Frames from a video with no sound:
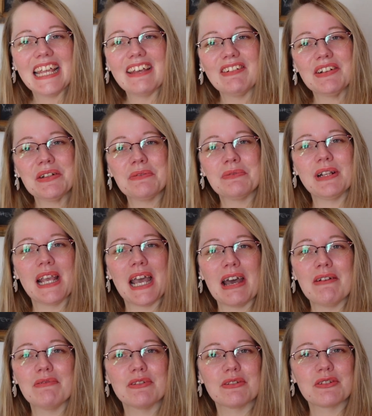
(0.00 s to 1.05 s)
We don't really
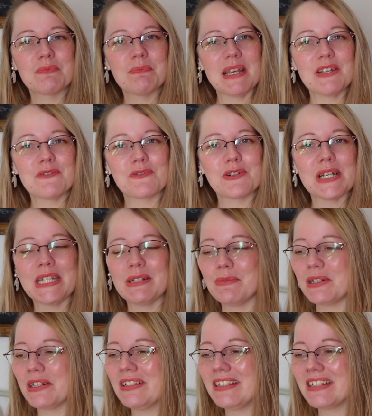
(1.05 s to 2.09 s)
have space for
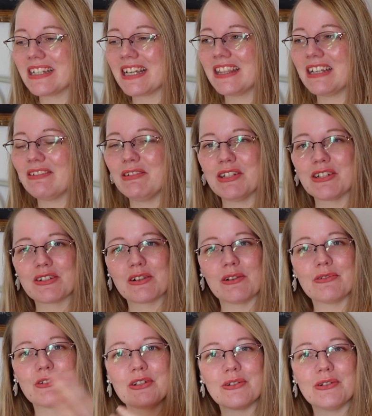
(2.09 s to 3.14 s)
anywhere else, and then we just
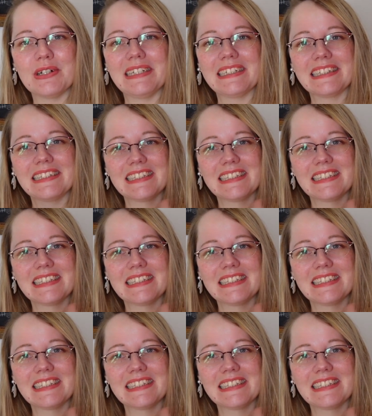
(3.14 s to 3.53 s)
close the door and